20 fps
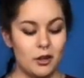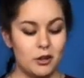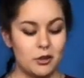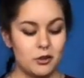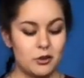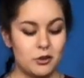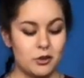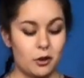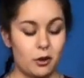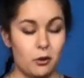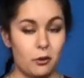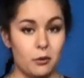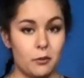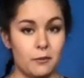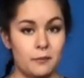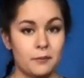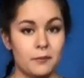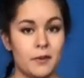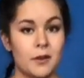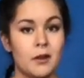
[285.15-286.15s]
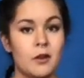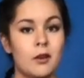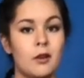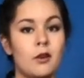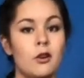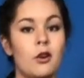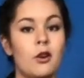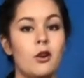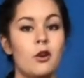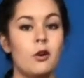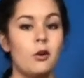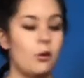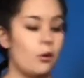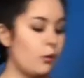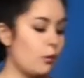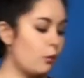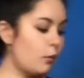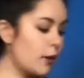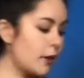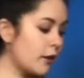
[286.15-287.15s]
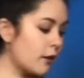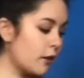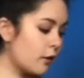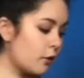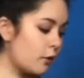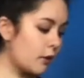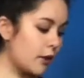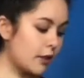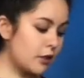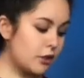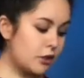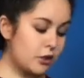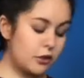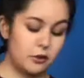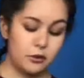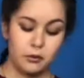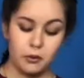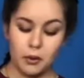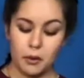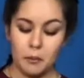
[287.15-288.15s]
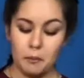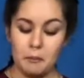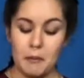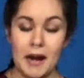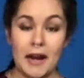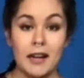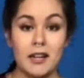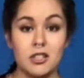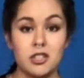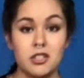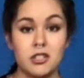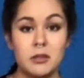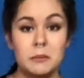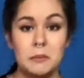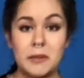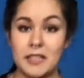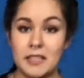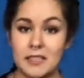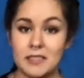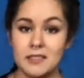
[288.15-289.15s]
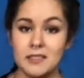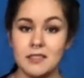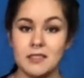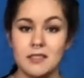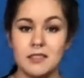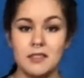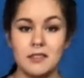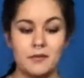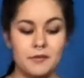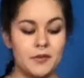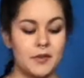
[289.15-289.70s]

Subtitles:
So, we are going to mash the beans